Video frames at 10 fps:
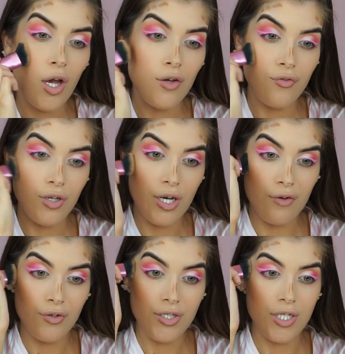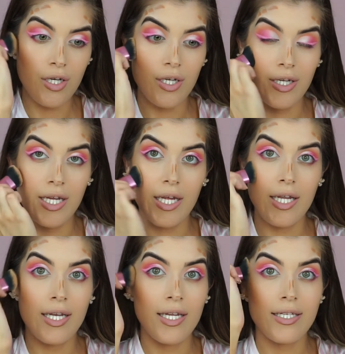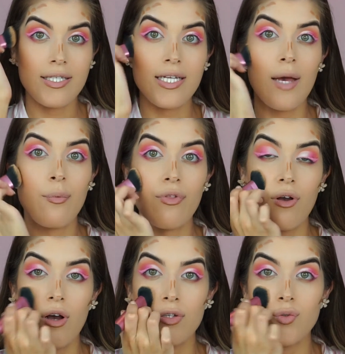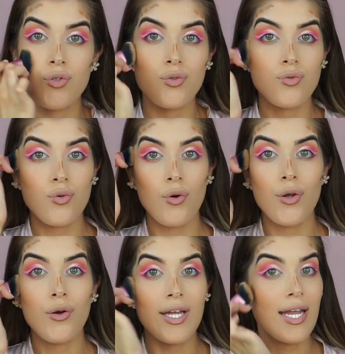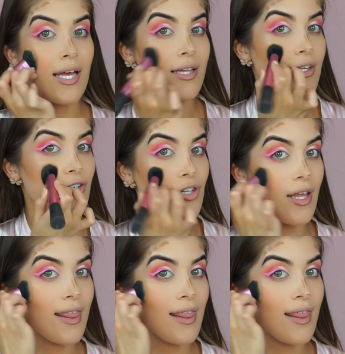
I've never done an in-depth contour tutorial in English.